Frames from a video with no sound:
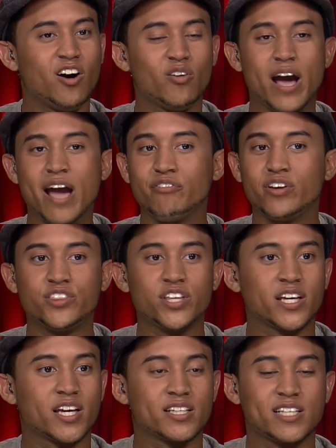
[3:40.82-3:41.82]
Oh,
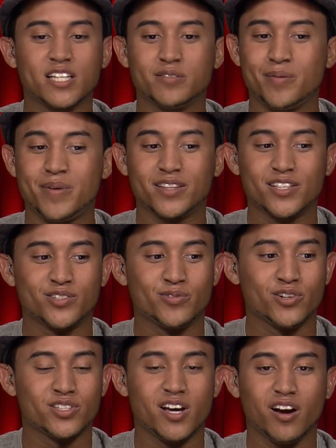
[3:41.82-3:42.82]
everything excites me about this
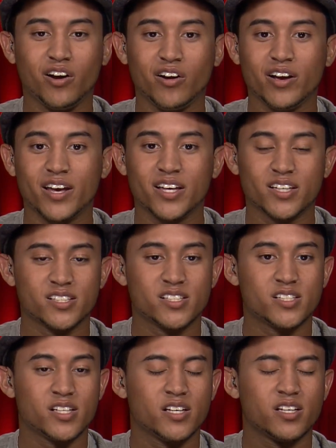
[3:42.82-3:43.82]
role. Tucker
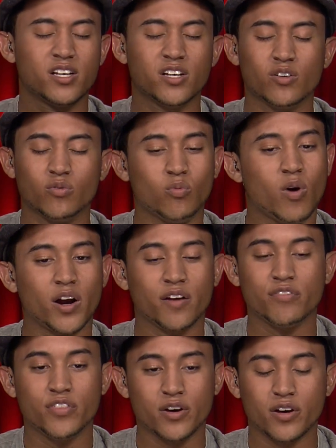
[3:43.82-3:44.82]
is one
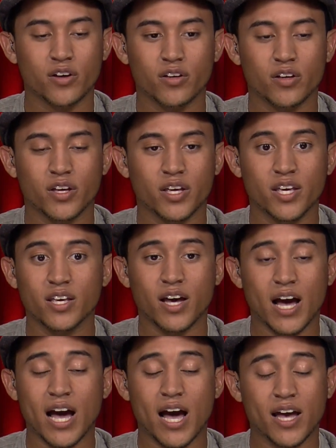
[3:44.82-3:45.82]
of the uh, he
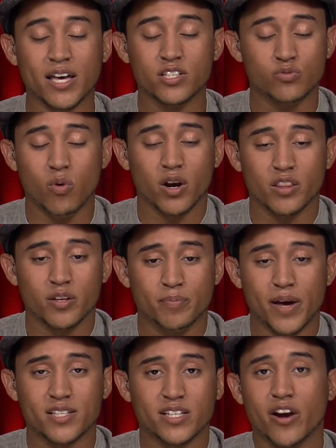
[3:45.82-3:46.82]
I, he's one of the
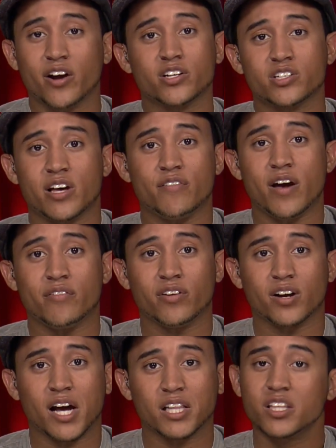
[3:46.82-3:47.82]
best characters I've
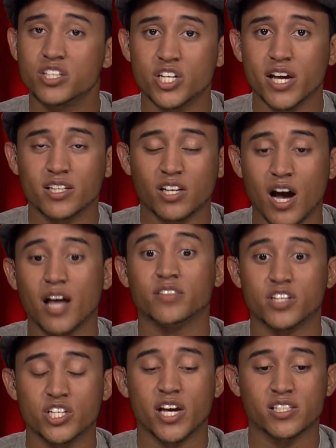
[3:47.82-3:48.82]
ever got the chan-
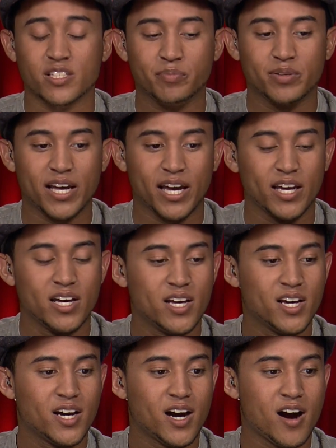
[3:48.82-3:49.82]
gotten the chance to play.
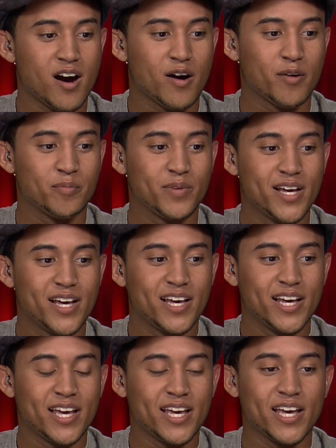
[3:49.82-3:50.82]
Um, mm-hmm
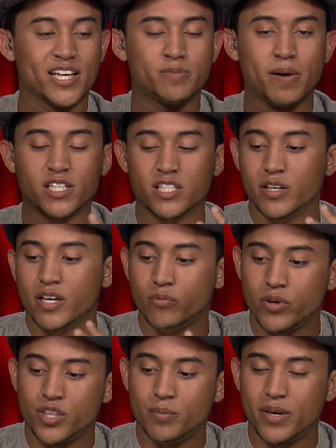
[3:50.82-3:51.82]
especially
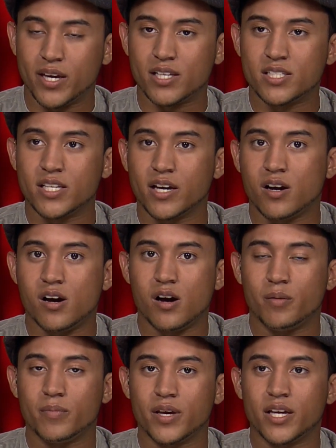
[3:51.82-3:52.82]
with it being a
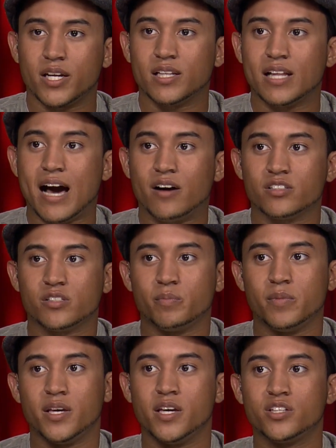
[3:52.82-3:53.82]
sitcom, it allows
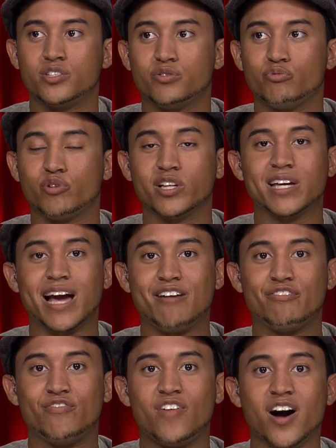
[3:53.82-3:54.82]
me to really
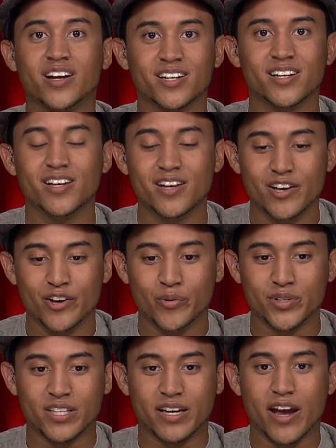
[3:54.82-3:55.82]
have fun
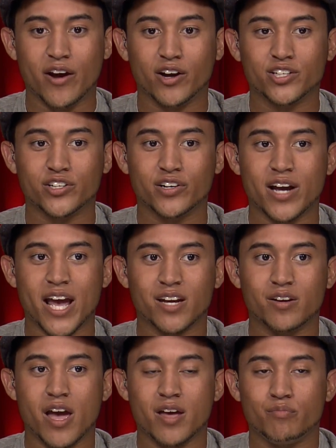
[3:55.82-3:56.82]
with the character
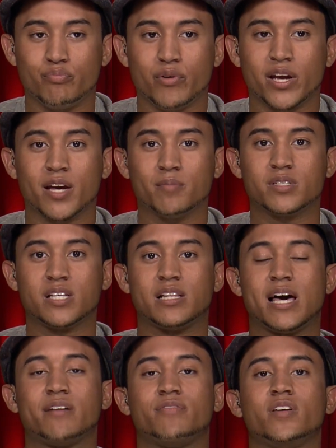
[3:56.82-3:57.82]
and, and bring him to
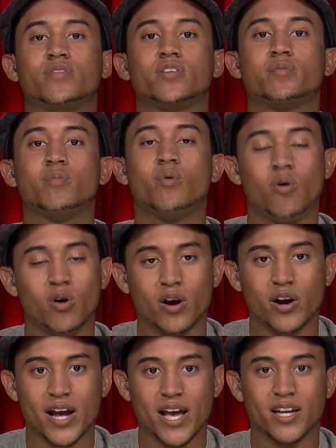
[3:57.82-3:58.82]
life even
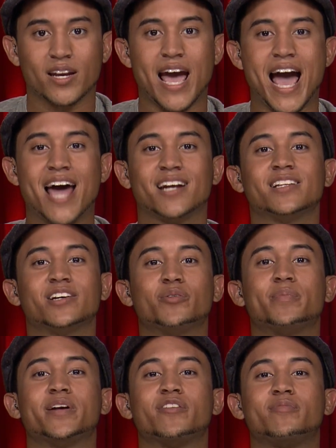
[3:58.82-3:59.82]
more and add a
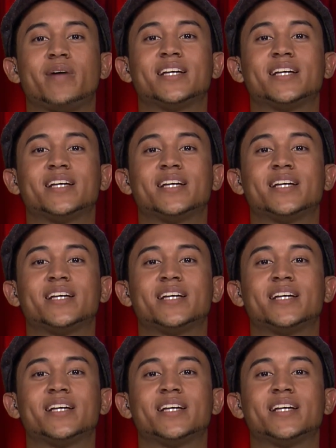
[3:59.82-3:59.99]
little bit of